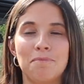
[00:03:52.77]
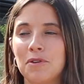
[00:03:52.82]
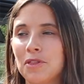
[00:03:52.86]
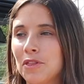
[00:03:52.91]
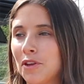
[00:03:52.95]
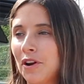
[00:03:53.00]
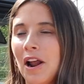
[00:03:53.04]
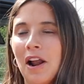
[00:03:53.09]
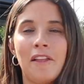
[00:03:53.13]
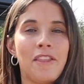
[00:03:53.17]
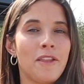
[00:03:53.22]

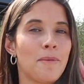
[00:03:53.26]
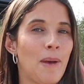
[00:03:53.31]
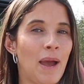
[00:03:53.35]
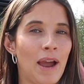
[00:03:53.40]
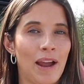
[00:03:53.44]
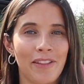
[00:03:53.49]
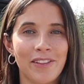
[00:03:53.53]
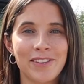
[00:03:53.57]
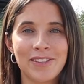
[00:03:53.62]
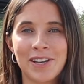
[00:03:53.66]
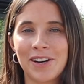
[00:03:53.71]
They're not on the back
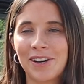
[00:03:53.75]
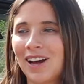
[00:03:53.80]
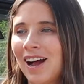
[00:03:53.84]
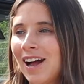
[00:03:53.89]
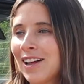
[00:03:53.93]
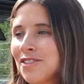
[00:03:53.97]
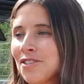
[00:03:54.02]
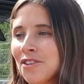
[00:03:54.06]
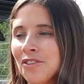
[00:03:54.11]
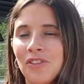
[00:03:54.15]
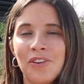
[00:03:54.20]
of the center
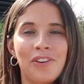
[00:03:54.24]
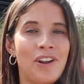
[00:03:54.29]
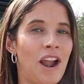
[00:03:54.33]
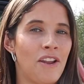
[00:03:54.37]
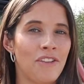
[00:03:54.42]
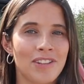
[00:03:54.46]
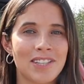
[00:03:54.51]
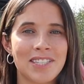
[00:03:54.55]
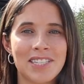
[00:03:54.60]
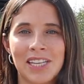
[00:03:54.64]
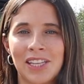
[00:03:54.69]
console. They're not
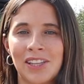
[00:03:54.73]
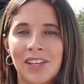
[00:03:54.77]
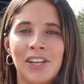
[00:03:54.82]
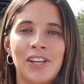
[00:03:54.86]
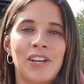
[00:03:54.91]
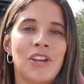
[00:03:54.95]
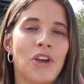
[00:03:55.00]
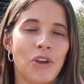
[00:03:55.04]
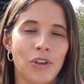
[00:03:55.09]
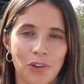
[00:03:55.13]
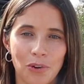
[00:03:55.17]
on the ceiling.
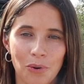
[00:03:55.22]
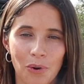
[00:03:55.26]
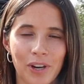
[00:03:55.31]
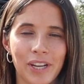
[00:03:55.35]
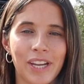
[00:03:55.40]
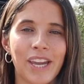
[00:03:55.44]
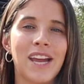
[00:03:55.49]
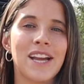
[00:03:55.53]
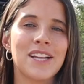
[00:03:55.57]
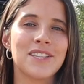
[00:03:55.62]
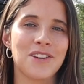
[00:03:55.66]
Your
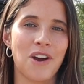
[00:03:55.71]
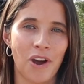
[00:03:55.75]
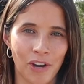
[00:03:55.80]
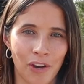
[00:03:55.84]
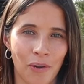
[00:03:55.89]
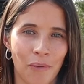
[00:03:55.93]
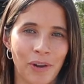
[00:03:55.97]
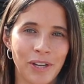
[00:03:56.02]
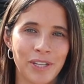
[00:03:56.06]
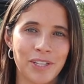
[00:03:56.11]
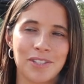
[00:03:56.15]
kids are
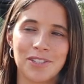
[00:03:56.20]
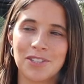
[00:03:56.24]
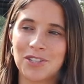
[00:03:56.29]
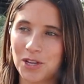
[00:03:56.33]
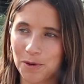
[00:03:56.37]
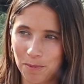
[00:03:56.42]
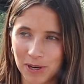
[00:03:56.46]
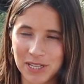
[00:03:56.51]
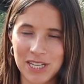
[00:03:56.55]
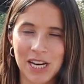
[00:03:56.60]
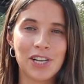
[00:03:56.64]
going
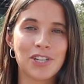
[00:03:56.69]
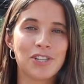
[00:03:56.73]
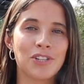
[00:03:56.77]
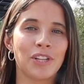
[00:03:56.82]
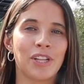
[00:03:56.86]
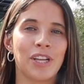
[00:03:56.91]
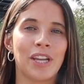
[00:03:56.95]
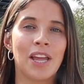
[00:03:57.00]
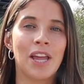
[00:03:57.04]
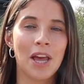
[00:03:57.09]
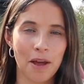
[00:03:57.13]
to
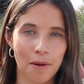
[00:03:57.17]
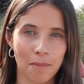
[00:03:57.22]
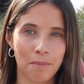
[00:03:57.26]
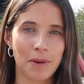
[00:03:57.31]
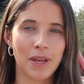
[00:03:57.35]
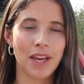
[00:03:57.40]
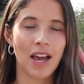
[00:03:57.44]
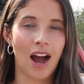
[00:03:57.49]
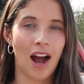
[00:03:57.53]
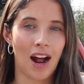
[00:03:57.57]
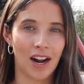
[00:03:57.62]
potentially
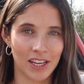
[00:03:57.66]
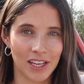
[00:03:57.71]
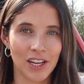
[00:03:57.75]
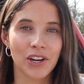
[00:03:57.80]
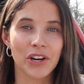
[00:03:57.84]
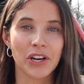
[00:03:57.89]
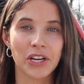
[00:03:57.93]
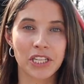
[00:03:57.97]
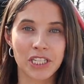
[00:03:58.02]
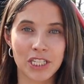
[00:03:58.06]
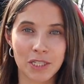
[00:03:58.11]
be hot
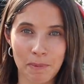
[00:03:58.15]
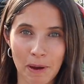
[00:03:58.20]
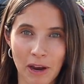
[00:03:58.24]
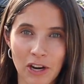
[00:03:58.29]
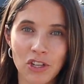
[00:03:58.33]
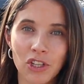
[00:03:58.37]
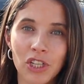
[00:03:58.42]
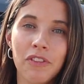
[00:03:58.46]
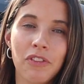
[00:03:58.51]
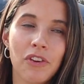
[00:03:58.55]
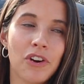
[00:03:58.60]
here,
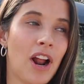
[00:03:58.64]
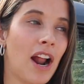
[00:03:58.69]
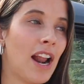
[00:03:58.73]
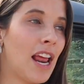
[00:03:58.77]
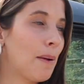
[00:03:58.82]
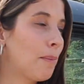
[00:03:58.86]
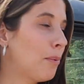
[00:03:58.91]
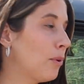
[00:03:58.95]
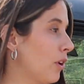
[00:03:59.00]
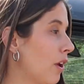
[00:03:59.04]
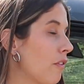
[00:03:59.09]
especially if they're not
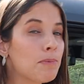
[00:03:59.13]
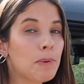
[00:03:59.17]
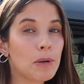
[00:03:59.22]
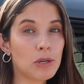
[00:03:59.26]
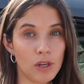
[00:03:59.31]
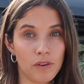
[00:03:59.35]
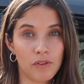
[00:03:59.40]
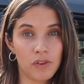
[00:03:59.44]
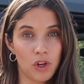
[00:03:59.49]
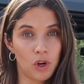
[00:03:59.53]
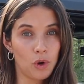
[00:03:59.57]
able,
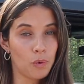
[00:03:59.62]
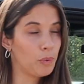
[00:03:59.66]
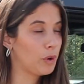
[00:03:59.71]
especially if they're